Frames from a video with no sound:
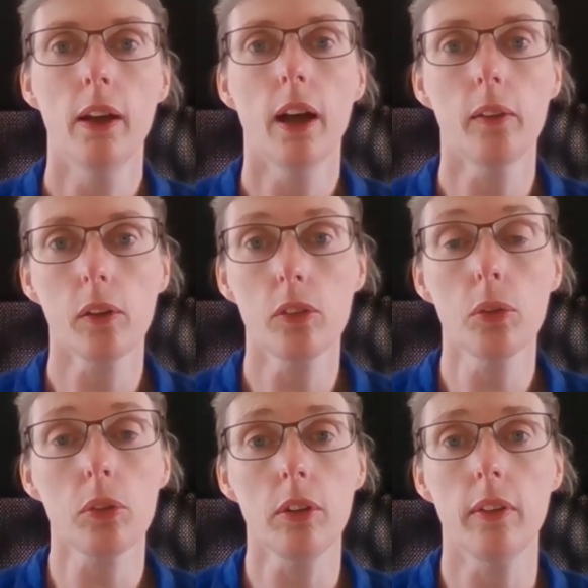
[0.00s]
and I'm going to
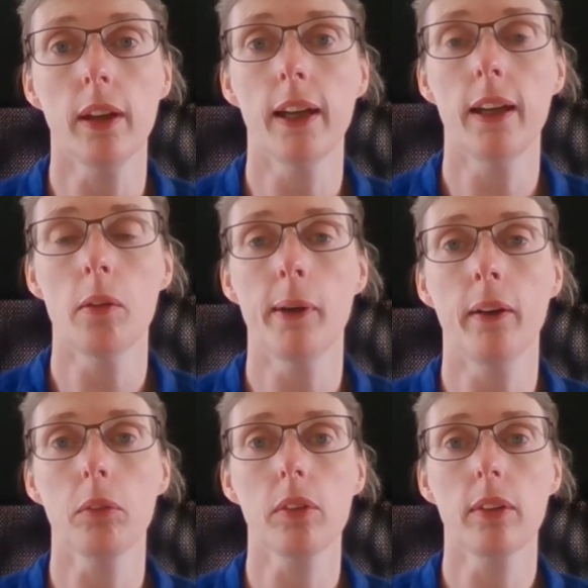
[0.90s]
talk to you today
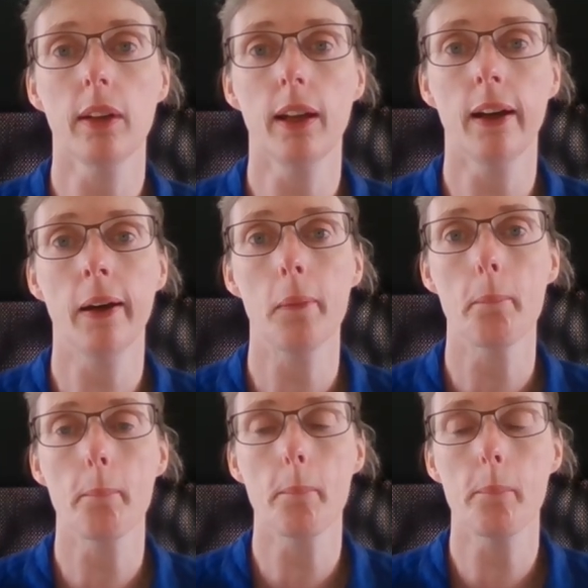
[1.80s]
about
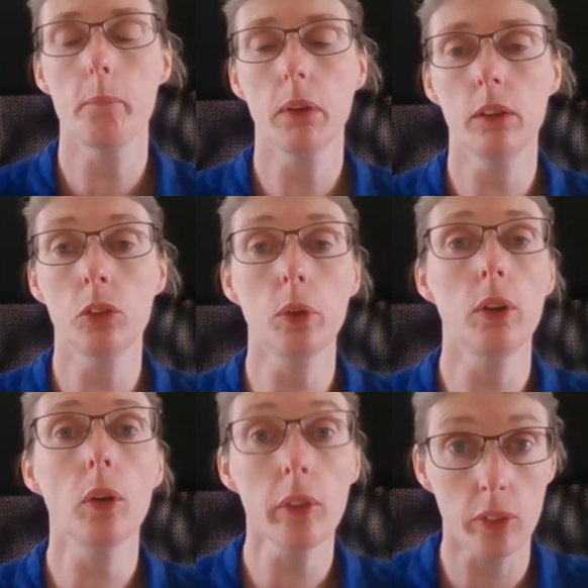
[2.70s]

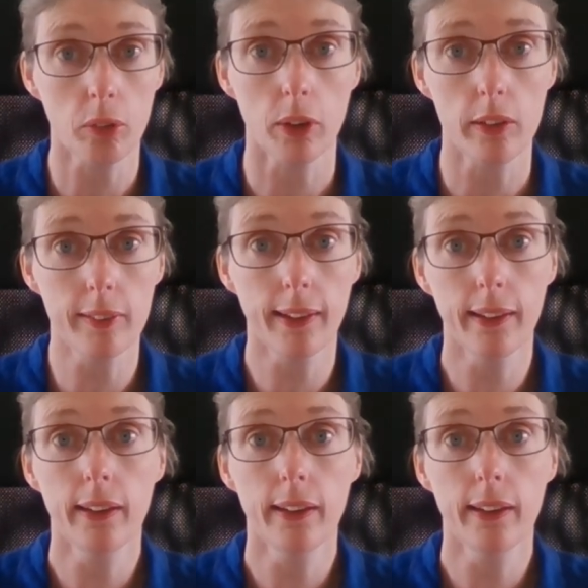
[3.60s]
joint honours degrees.